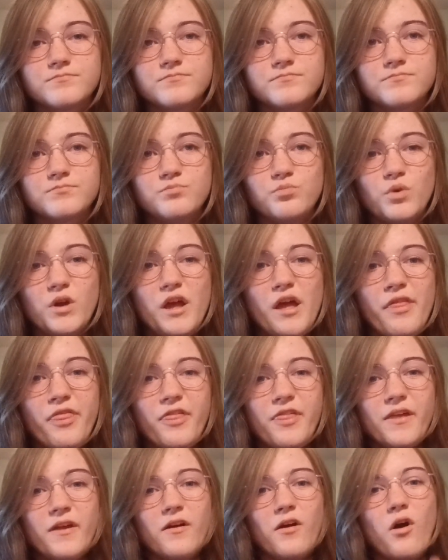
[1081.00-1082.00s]
with
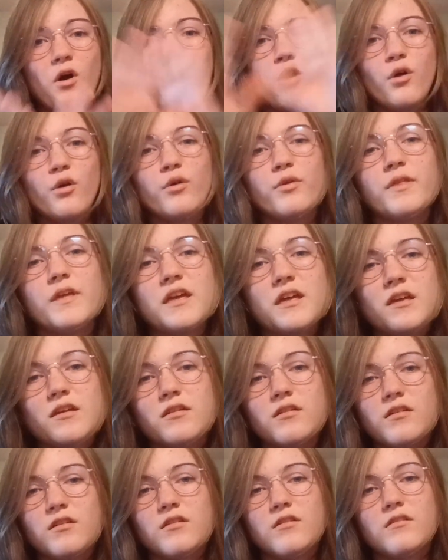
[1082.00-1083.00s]
all the
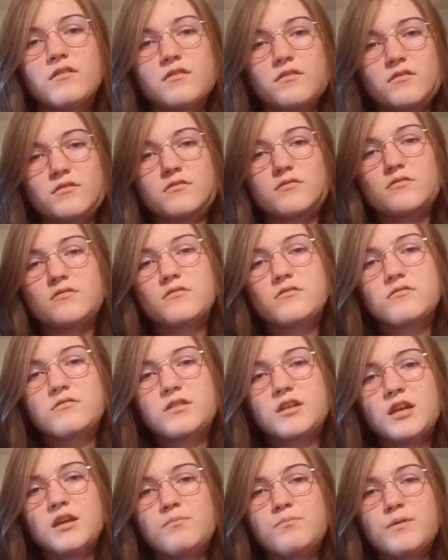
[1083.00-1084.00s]

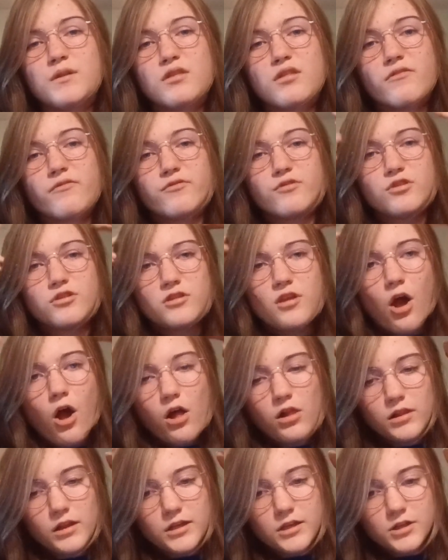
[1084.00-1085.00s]
tidbits of
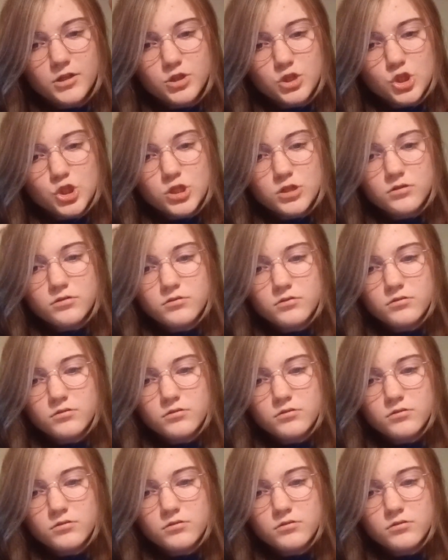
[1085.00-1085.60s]
knowledge